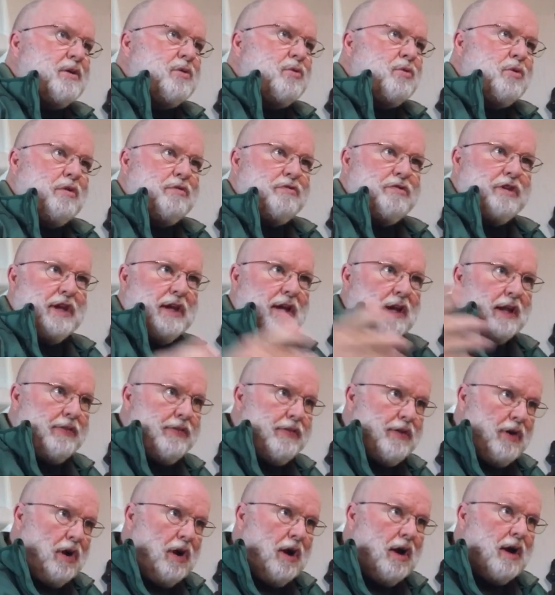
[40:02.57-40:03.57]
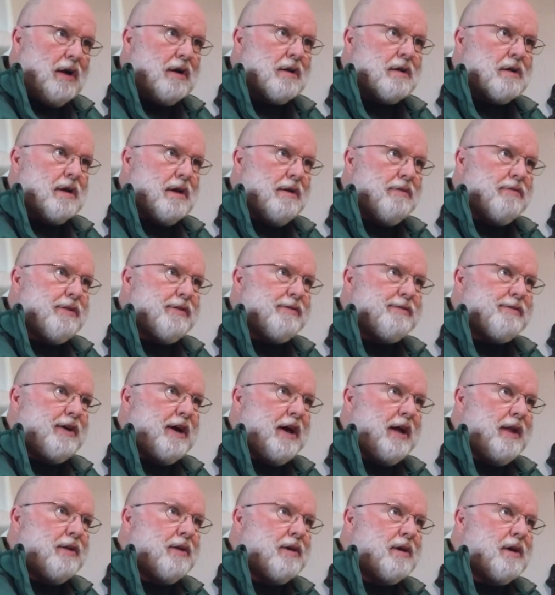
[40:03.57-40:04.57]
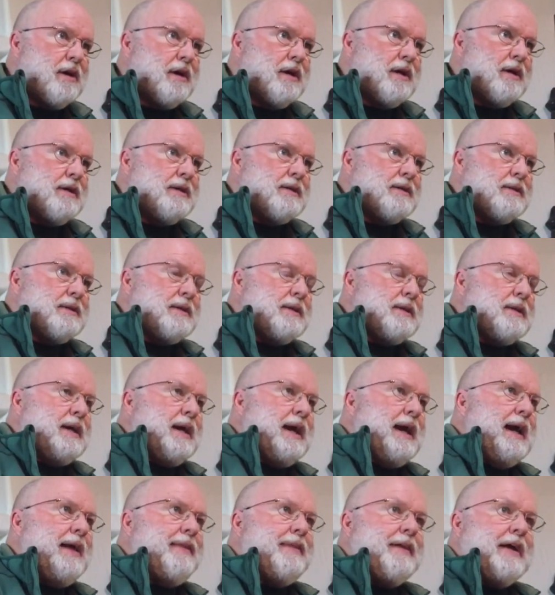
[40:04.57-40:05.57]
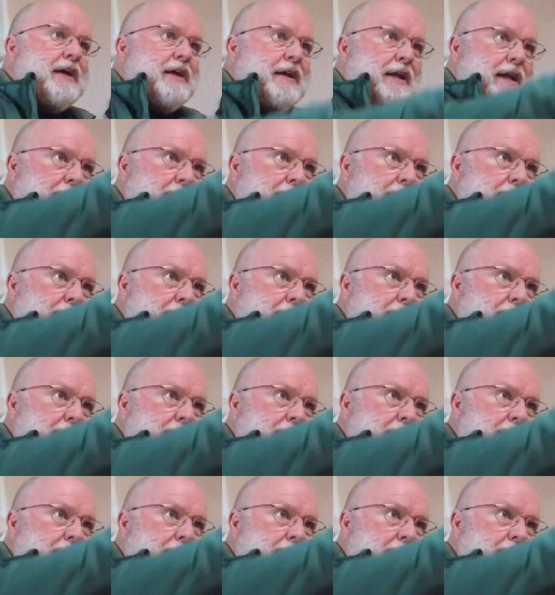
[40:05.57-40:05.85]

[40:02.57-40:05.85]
revealing the heart of the Father, yeah. and then